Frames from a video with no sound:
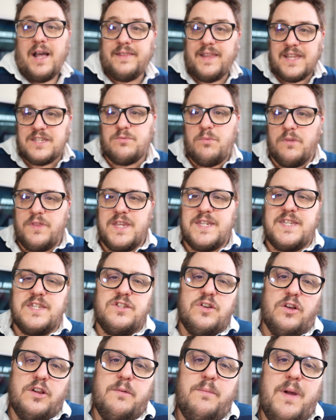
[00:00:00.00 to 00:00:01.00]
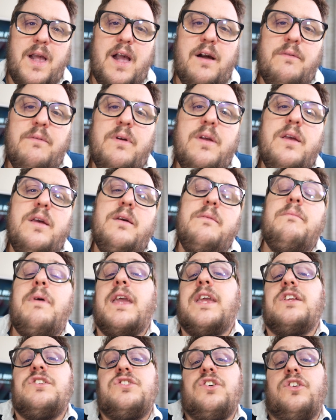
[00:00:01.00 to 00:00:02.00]
And that's what this is all about,
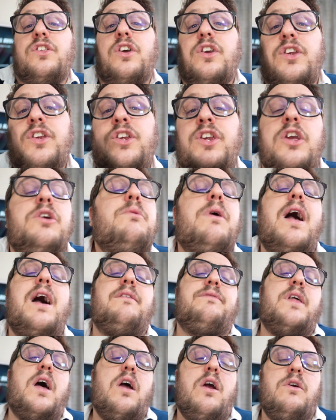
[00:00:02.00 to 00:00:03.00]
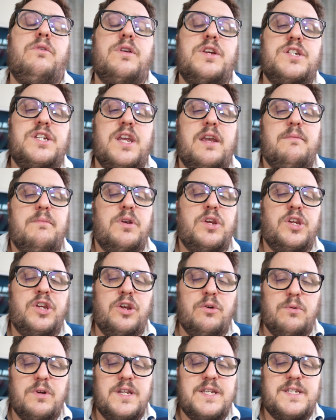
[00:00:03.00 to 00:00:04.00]
making sure that you have that ownership,
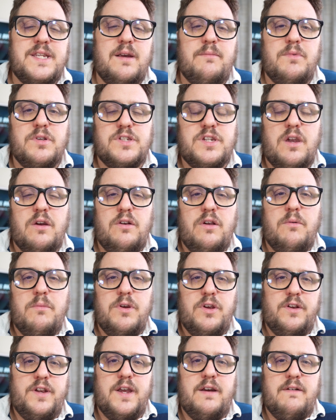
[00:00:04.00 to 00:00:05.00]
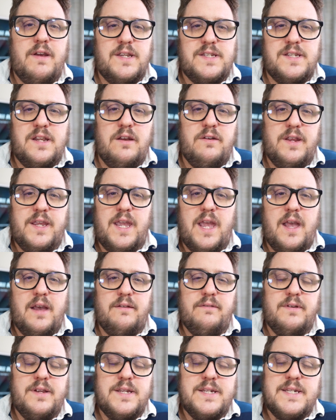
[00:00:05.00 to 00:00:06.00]
you understand what's going on with your director's loan
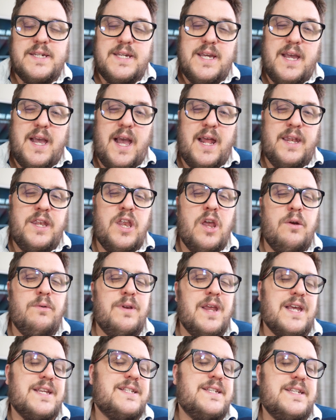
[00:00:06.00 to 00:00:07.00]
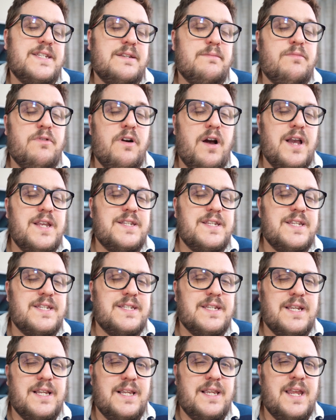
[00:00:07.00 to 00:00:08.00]
account, and no nasty
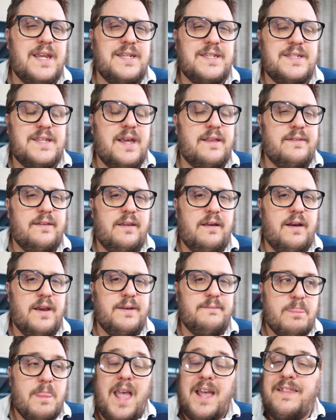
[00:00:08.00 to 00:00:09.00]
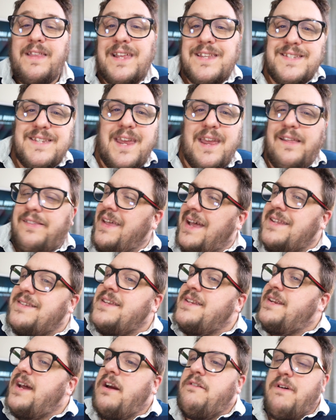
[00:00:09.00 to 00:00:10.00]
surprises later down the line. And that's it. That's
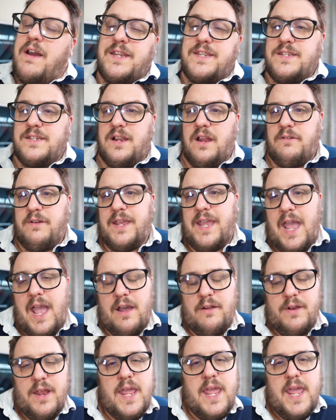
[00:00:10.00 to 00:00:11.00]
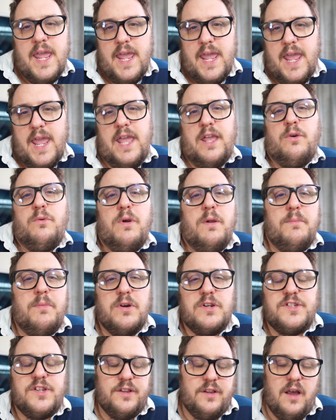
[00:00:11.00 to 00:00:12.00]
the director's loan account in
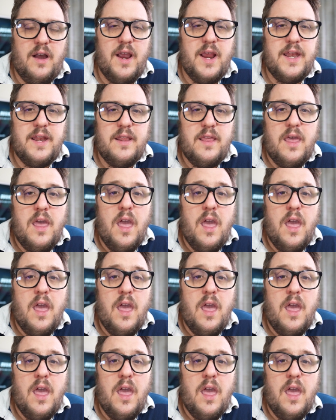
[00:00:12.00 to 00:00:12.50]
QuickBooks Online.